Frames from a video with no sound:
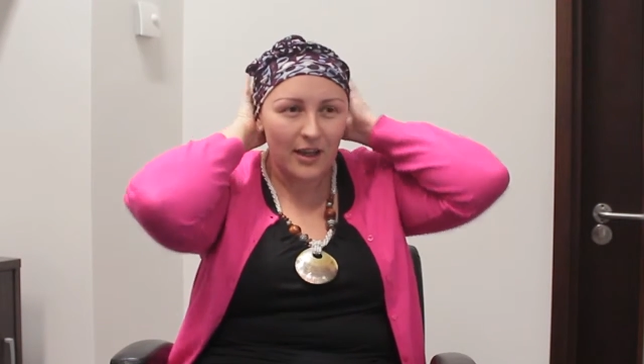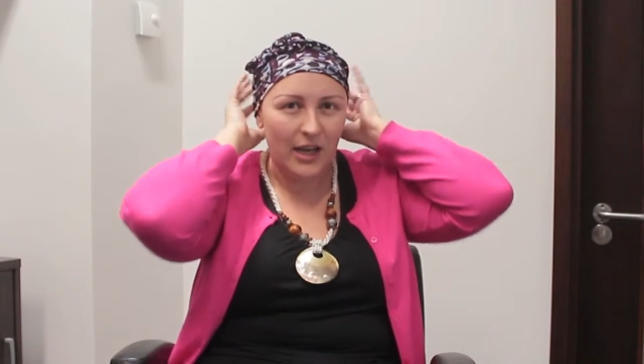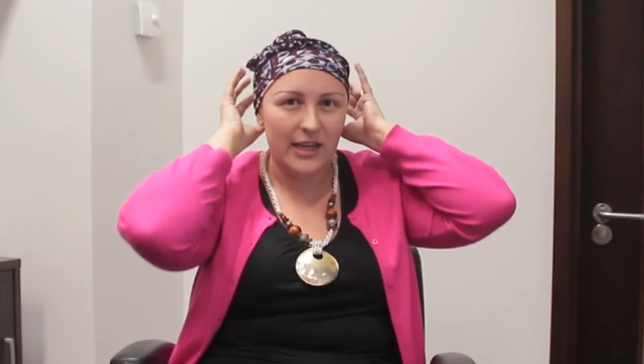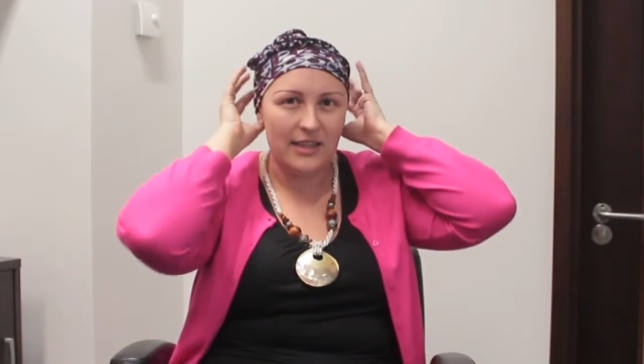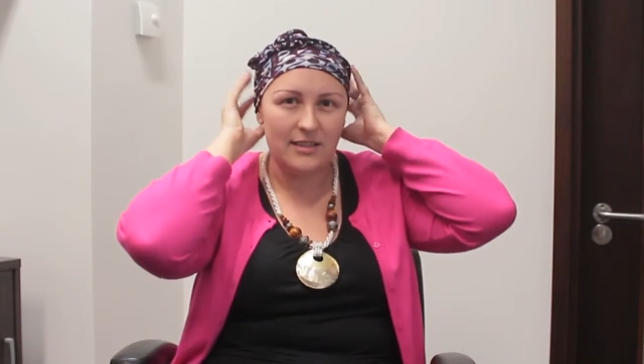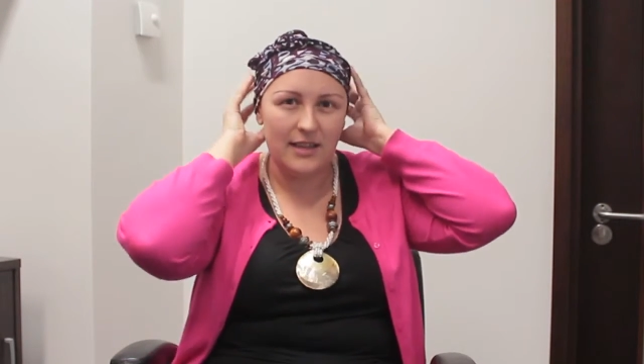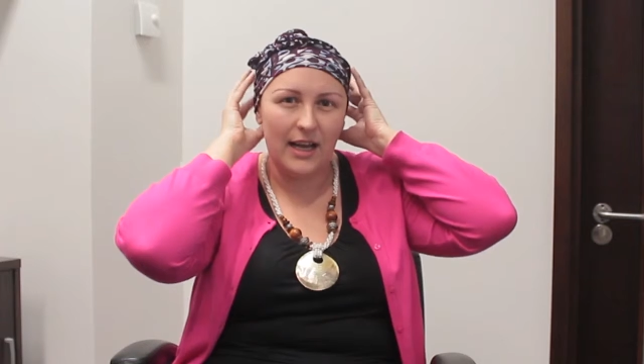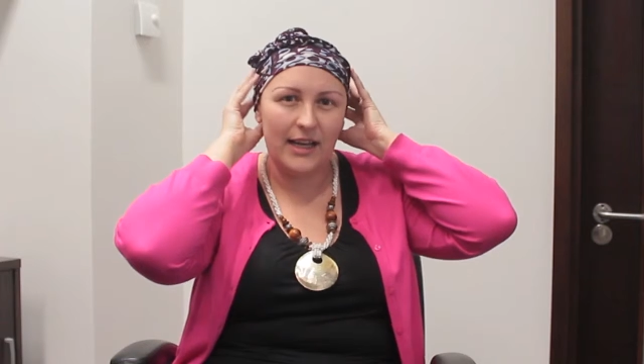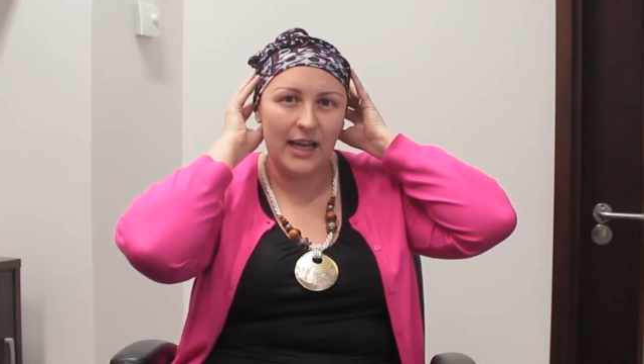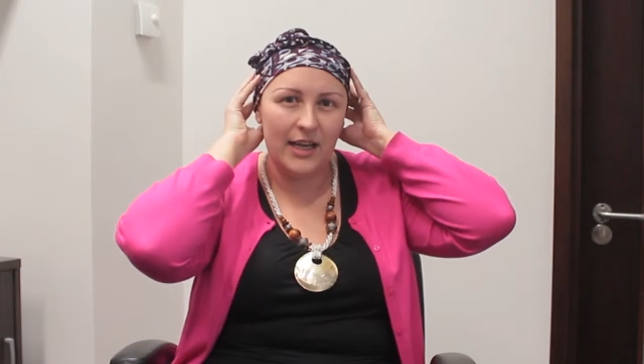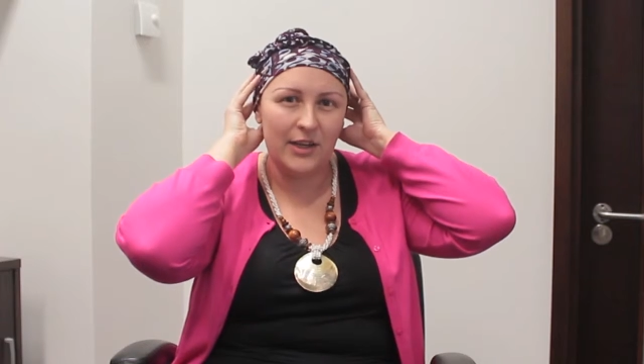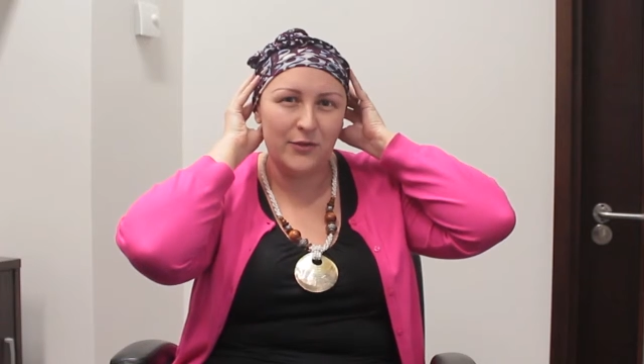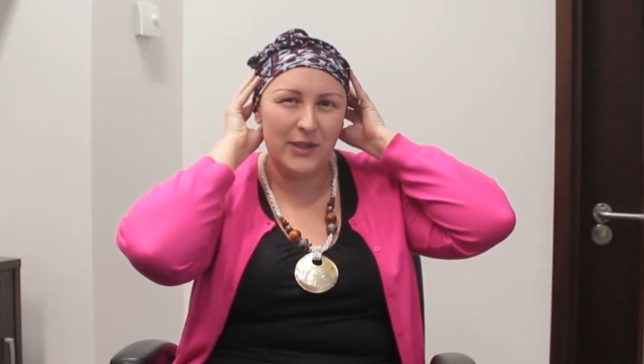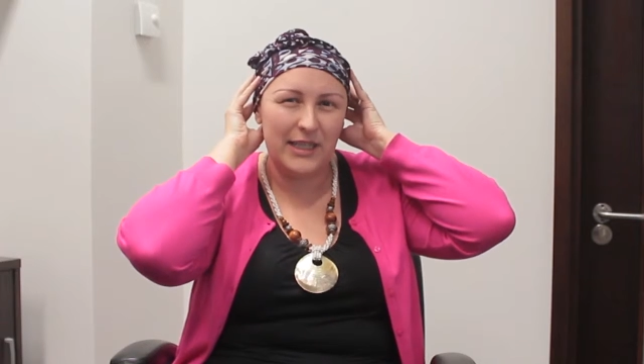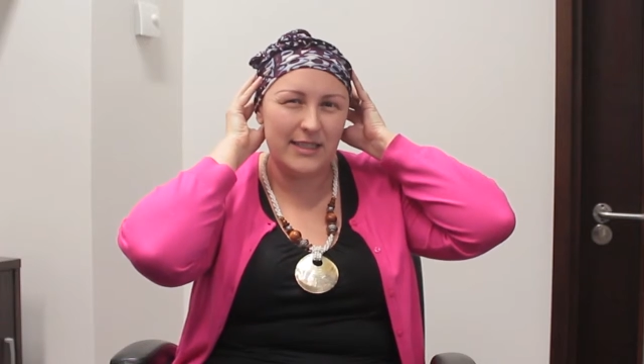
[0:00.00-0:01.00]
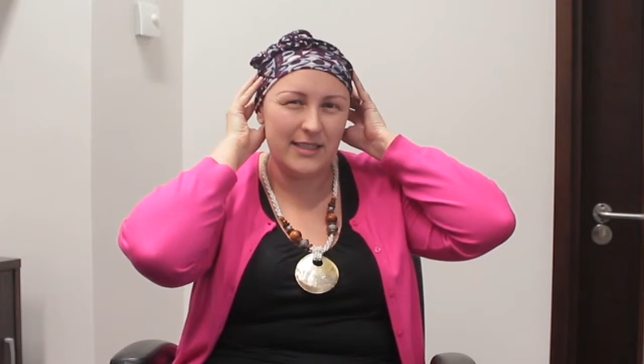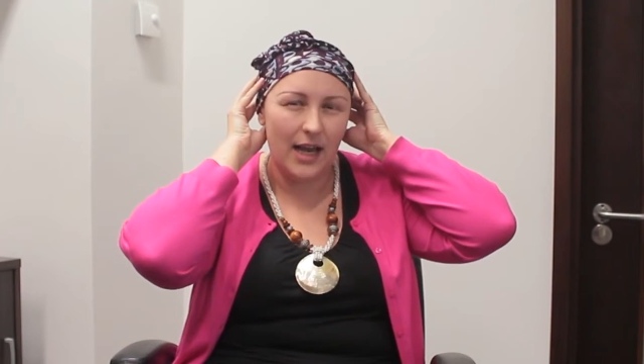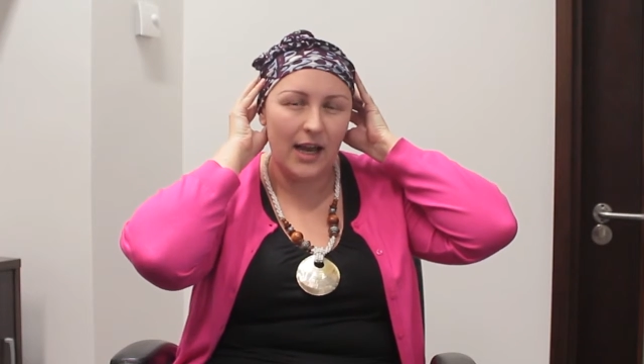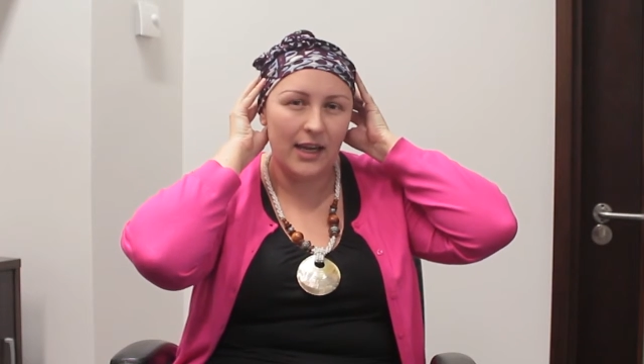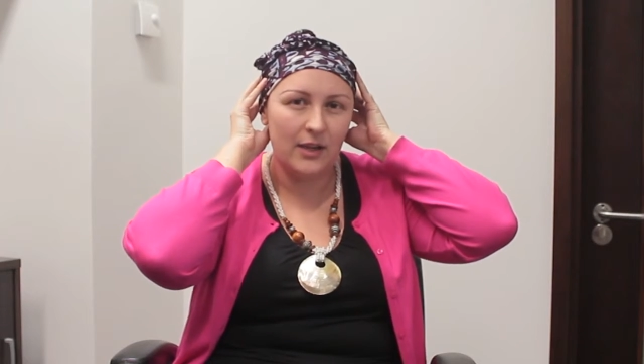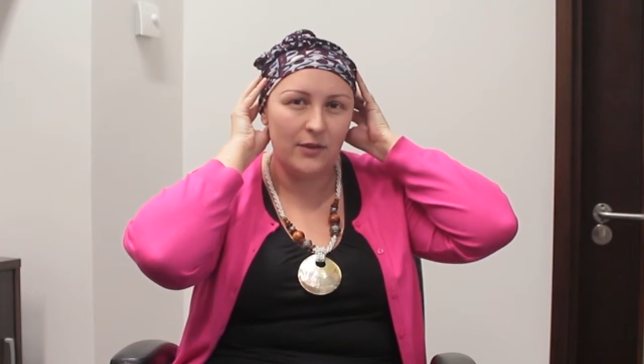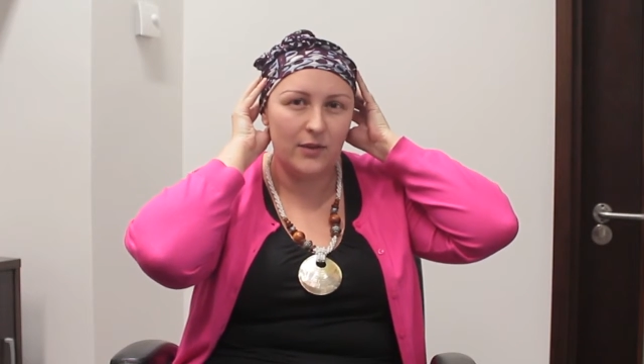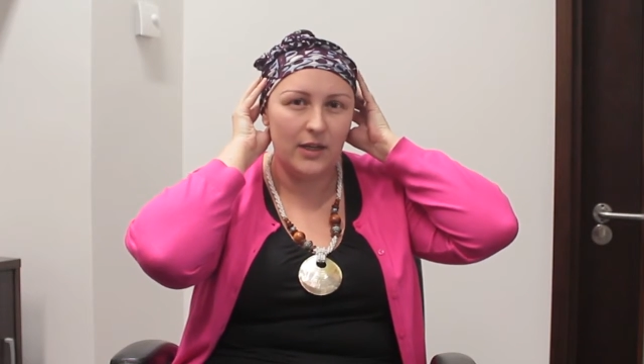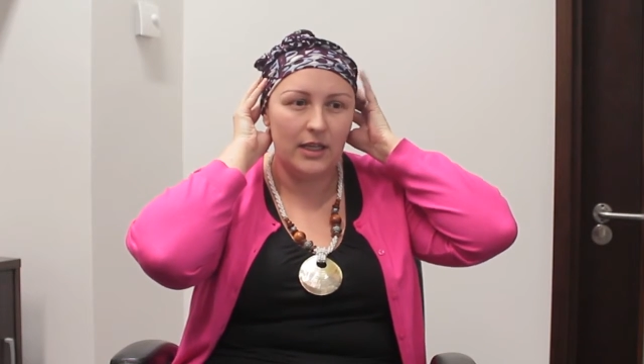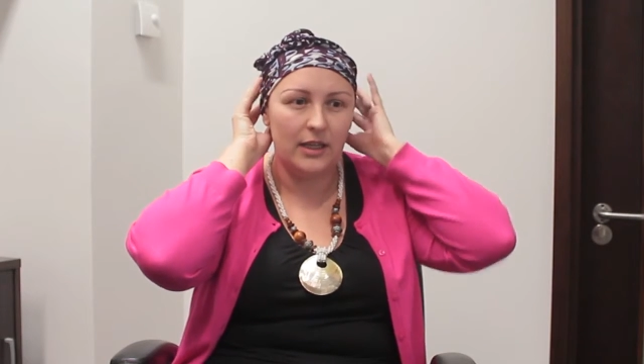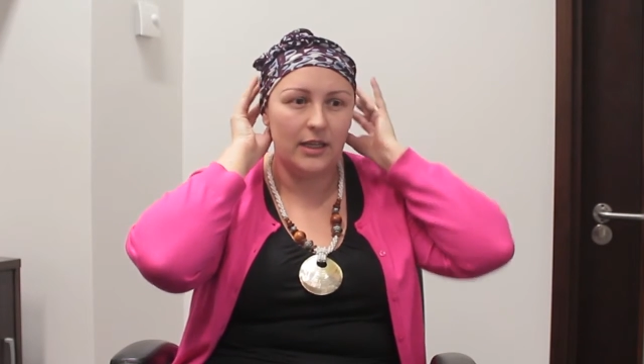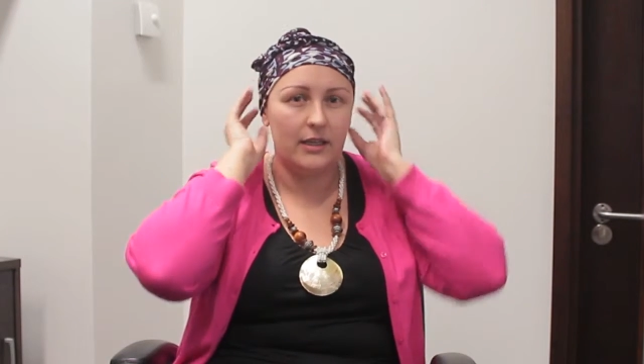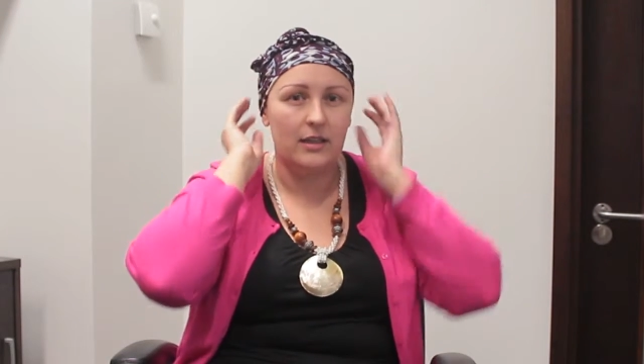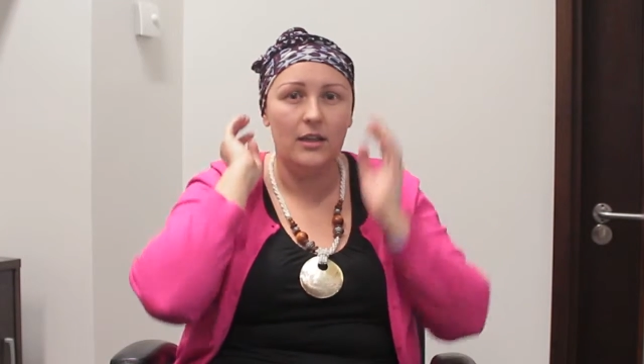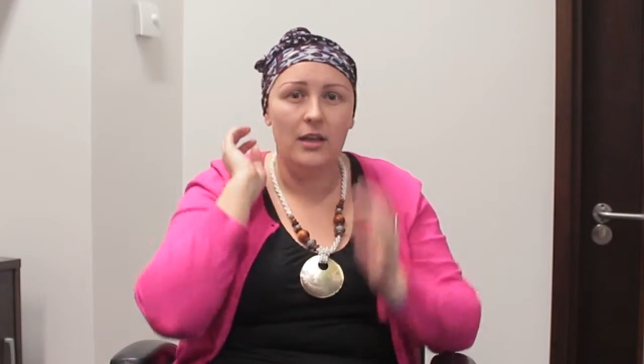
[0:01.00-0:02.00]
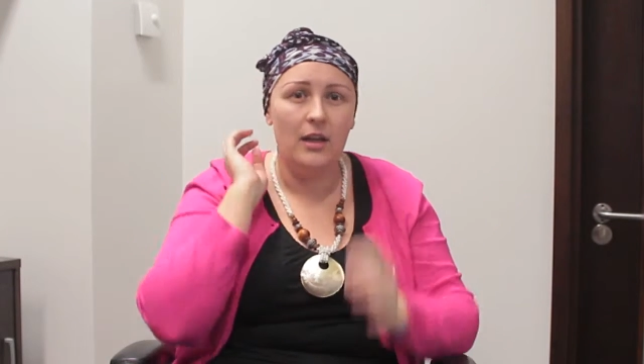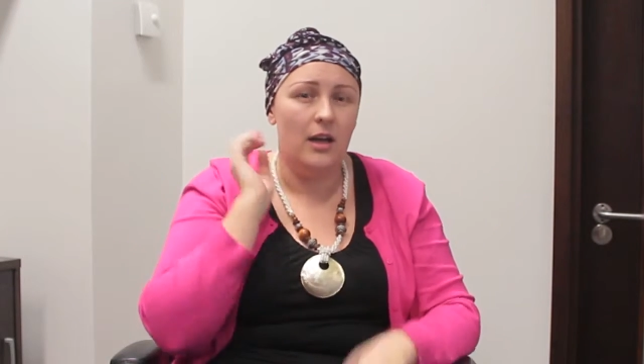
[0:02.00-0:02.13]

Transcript: it's that kind of really tight feeling.